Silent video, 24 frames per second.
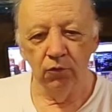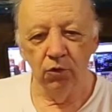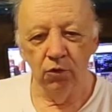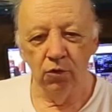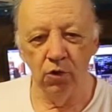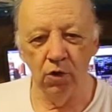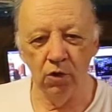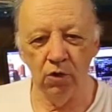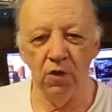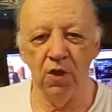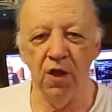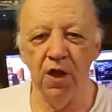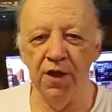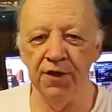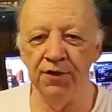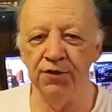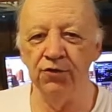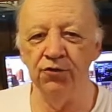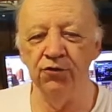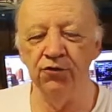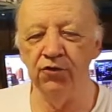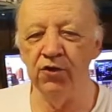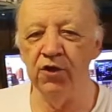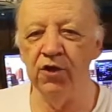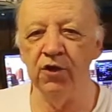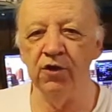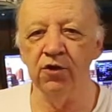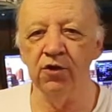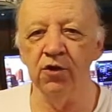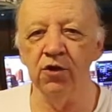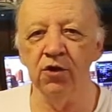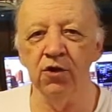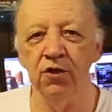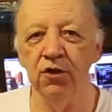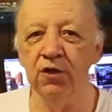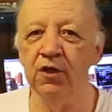hook, line, and
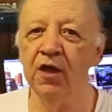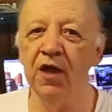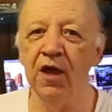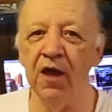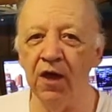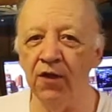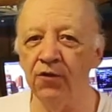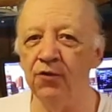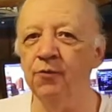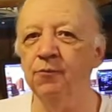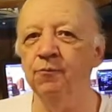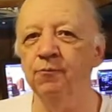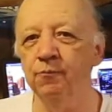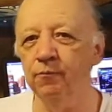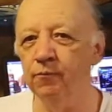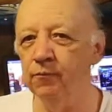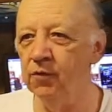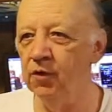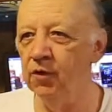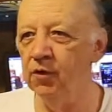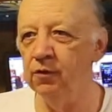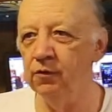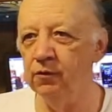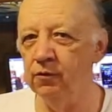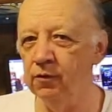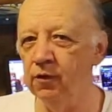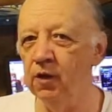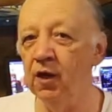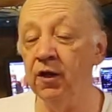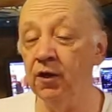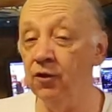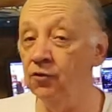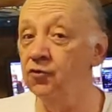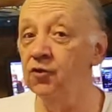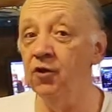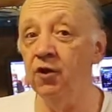sinker yet. But
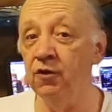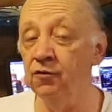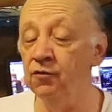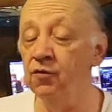like I said,